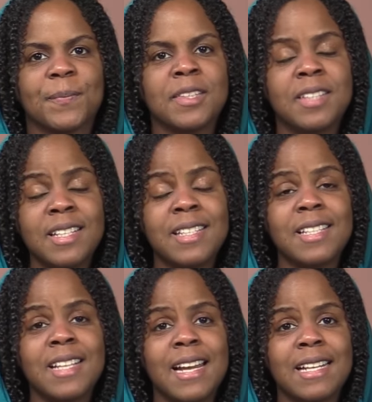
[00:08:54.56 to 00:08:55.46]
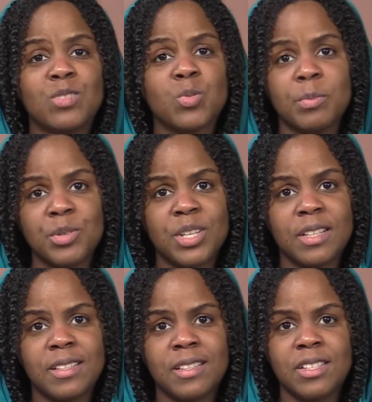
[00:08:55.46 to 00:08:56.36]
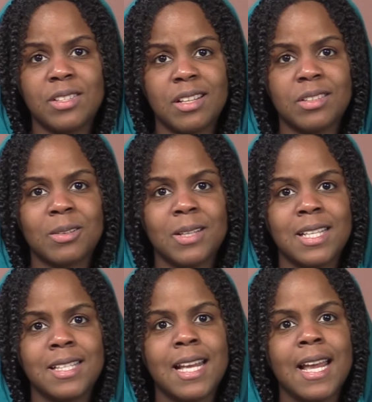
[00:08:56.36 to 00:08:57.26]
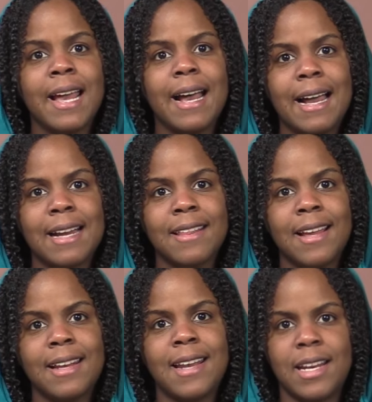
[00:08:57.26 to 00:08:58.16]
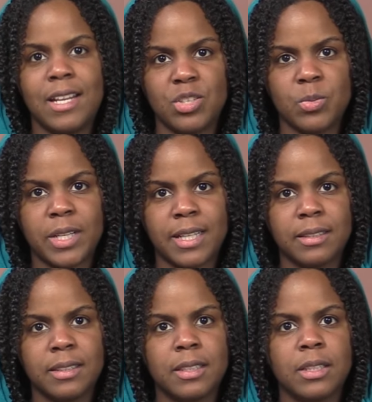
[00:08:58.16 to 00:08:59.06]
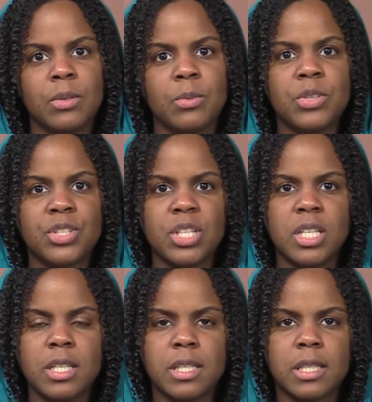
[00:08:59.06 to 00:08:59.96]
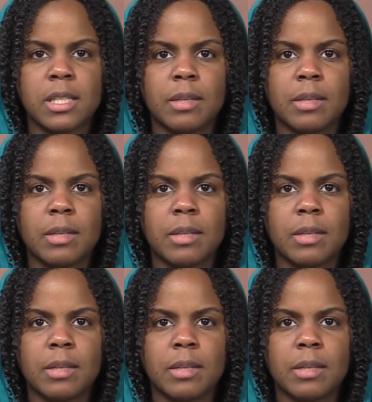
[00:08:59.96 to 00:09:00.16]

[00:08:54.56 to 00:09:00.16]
deity that is representing this center is Ardha Narishwara, which is